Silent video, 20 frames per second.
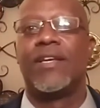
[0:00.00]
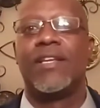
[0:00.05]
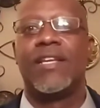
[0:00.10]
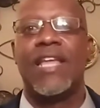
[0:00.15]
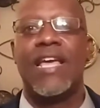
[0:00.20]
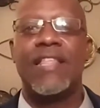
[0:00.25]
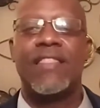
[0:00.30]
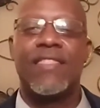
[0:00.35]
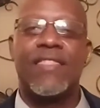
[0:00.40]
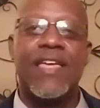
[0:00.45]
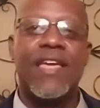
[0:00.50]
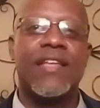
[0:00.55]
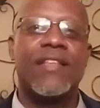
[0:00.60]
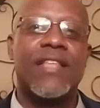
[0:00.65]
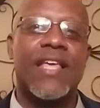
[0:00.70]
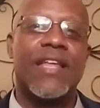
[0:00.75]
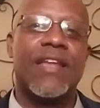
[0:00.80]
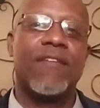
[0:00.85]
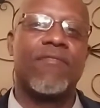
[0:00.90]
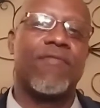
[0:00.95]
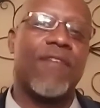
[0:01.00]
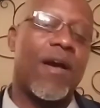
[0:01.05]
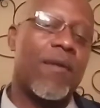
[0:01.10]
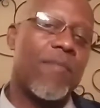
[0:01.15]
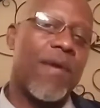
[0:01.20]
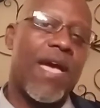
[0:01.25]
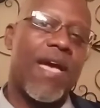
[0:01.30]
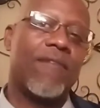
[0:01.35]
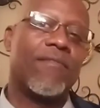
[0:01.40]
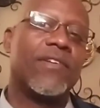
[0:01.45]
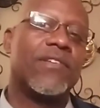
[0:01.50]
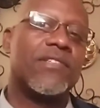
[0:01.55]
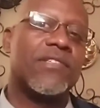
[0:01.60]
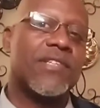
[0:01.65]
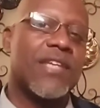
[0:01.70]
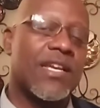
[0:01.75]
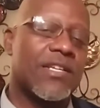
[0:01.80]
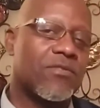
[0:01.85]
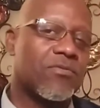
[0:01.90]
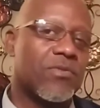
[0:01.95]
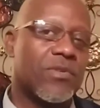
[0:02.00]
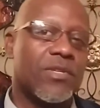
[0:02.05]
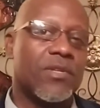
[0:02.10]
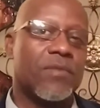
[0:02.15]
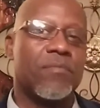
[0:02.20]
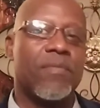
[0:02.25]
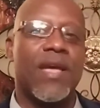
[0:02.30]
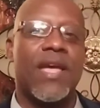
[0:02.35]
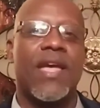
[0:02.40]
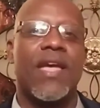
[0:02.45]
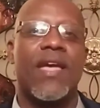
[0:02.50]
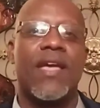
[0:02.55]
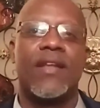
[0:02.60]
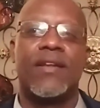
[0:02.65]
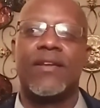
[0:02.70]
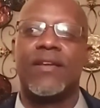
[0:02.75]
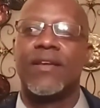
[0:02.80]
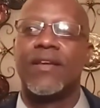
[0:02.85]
They think that if I'm having sex with a man,